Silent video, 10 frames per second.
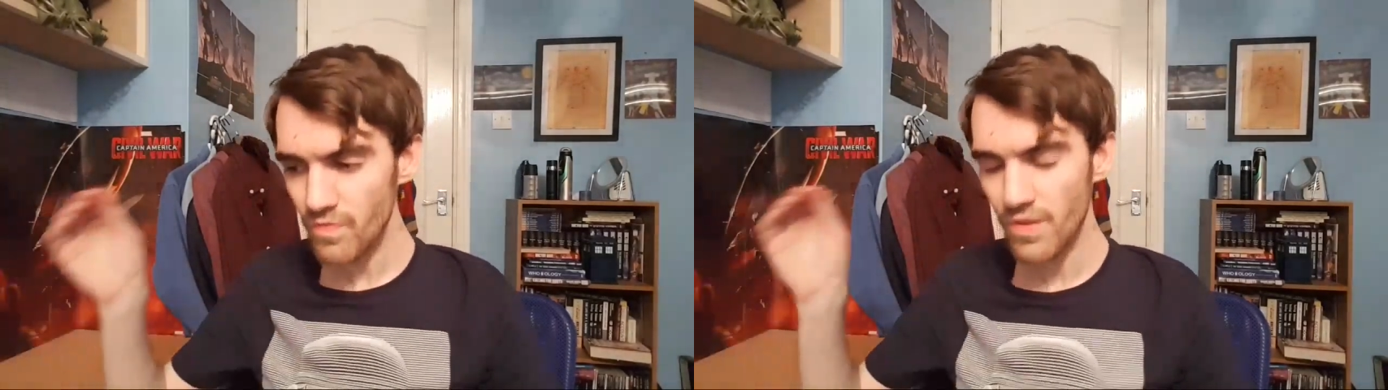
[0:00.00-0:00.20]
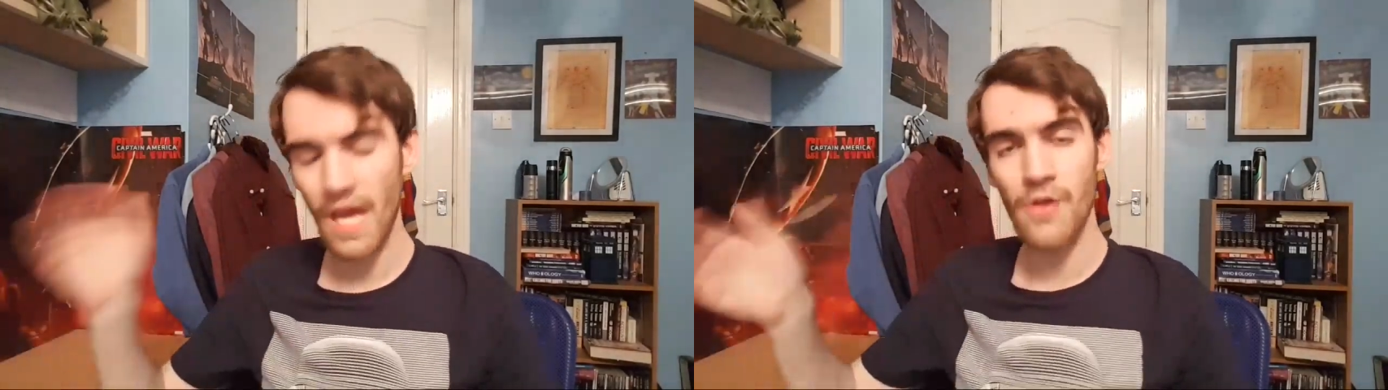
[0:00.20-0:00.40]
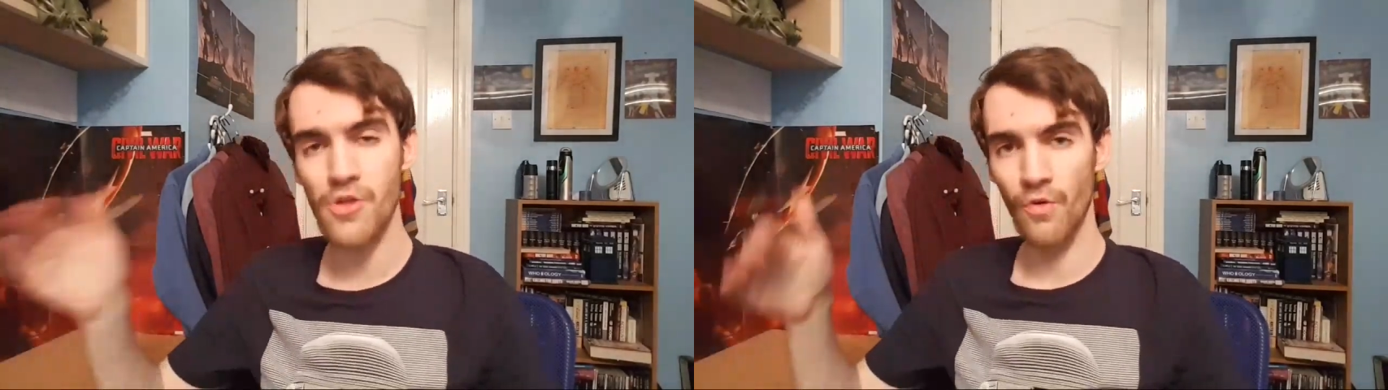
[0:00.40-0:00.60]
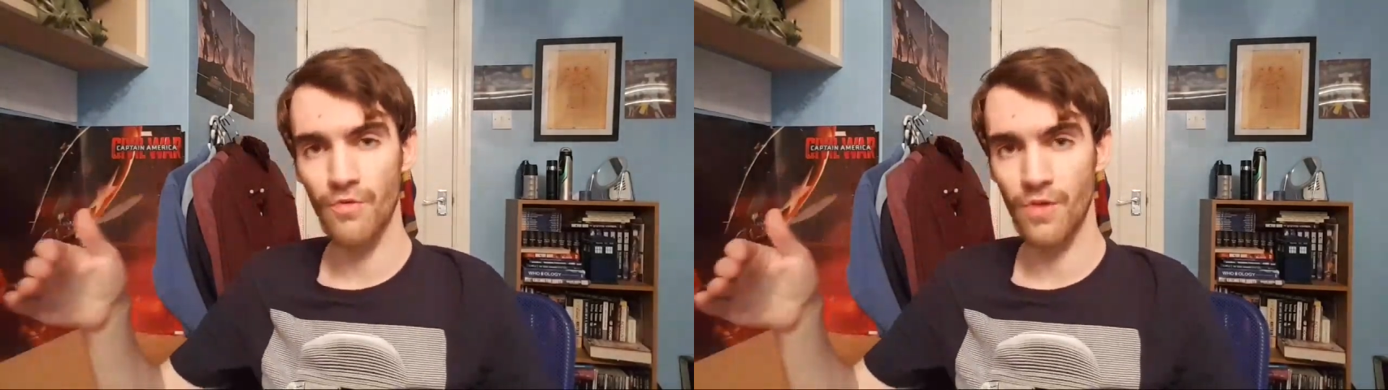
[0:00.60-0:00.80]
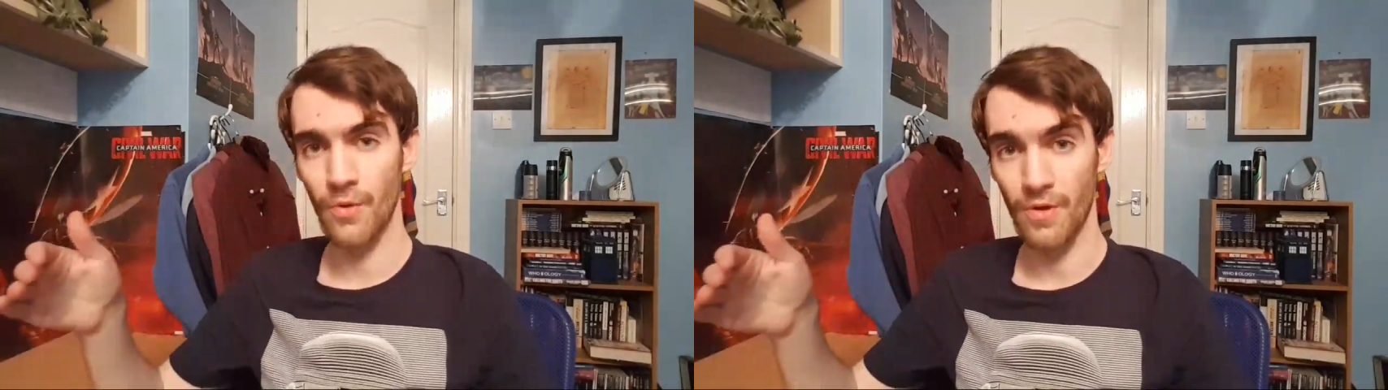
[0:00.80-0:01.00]
casual
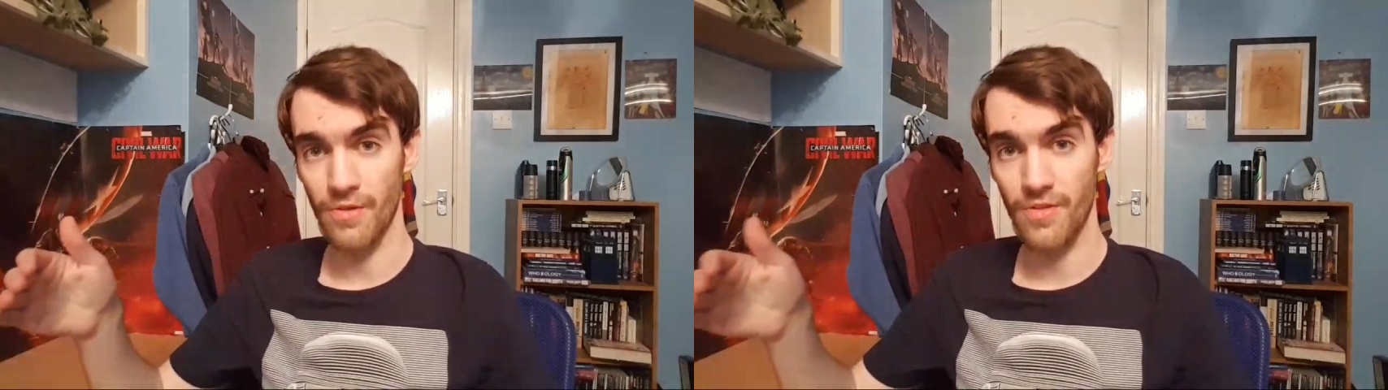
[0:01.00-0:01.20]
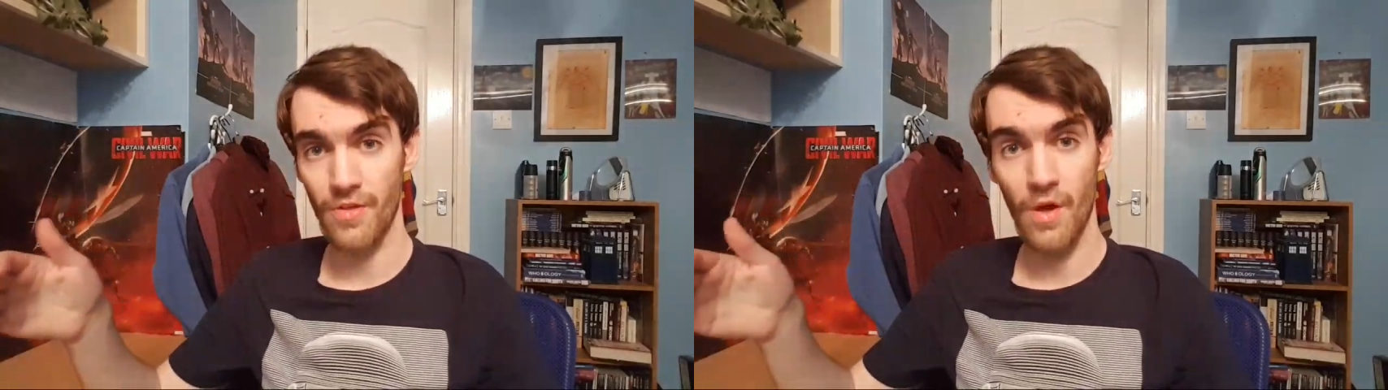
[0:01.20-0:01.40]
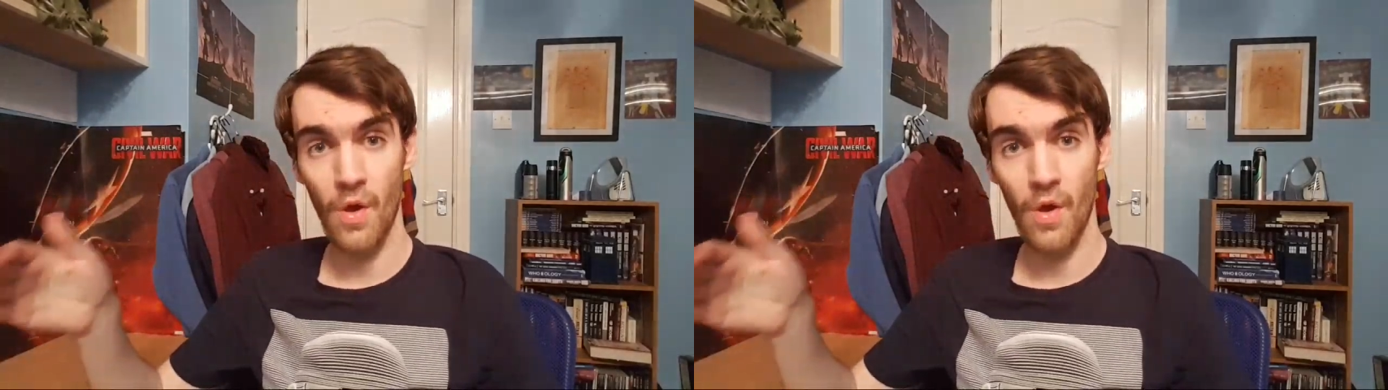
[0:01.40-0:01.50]
viewers